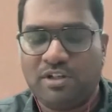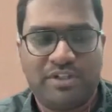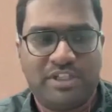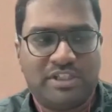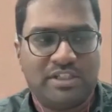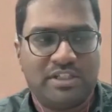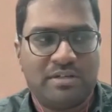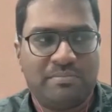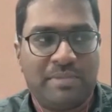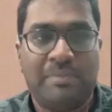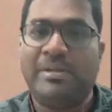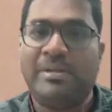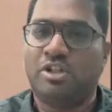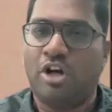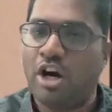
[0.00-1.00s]
which
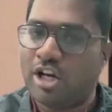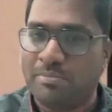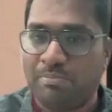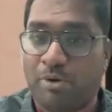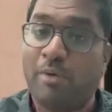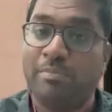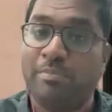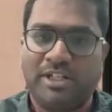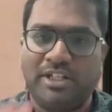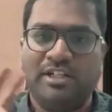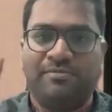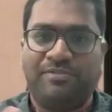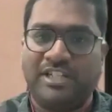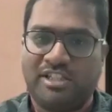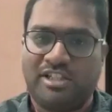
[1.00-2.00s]
maybe it's not a
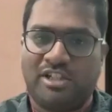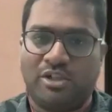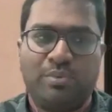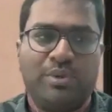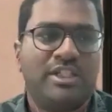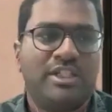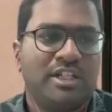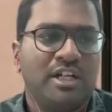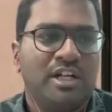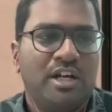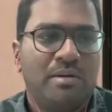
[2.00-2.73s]
popular feature request,